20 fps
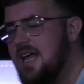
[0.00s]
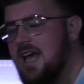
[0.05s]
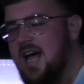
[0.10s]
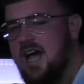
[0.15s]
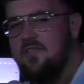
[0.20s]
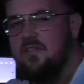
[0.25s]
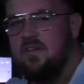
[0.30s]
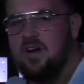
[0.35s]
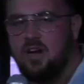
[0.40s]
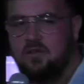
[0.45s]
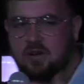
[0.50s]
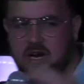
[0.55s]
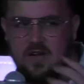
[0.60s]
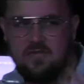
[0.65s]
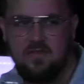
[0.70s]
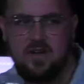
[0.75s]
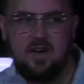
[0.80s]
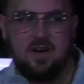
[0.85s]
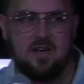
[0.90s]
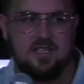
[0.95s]
And very
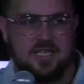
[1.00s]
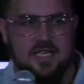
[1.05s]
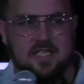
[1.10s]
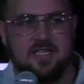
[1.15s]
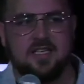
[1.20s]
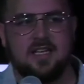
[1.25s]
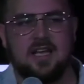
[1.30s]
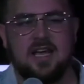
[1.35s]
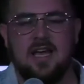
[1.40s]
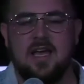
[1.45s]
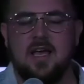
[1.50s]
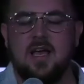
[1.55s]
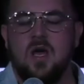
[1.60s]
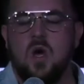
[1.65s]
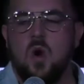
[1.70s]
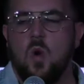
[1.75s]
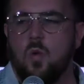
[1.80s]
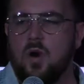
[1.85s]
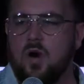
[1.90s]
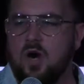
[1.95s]
creatively, you're going to see today,
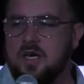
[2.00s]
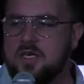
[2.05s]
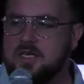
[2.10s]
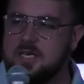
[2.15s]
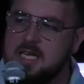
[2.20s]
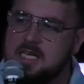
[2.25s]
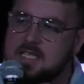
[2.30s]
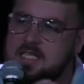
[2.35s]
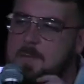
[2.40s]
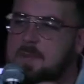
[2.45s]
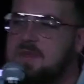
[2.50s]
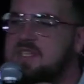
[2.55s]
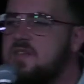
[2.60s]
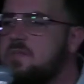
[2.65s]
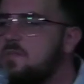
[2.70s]
we're going to take snippets